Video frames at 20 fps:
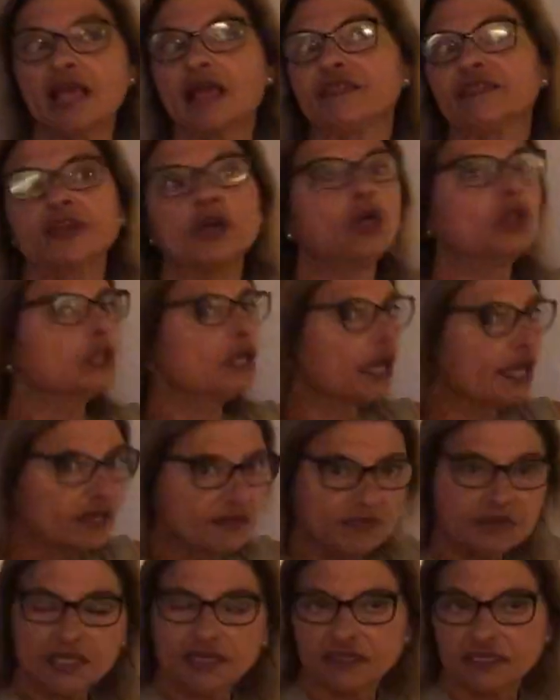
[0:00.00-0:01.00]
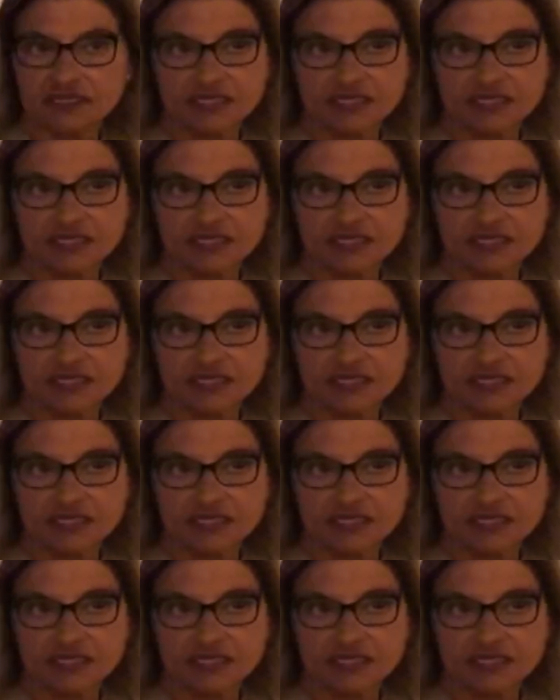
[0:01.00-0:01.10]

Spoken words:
They all kind of mean the